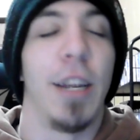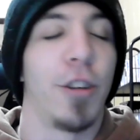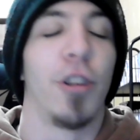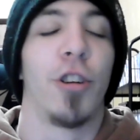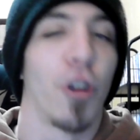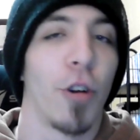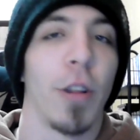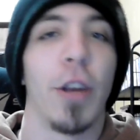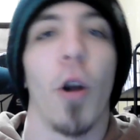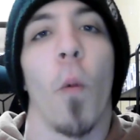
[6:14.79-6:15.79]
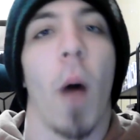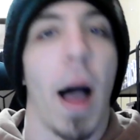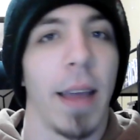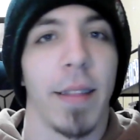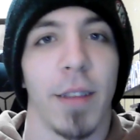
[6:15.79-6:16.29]
He should surely know
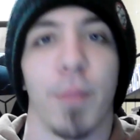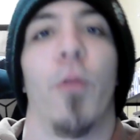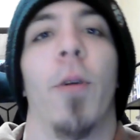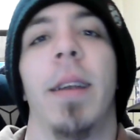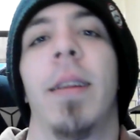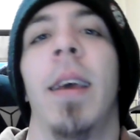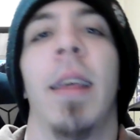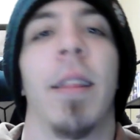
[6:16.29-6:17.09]
why at this point.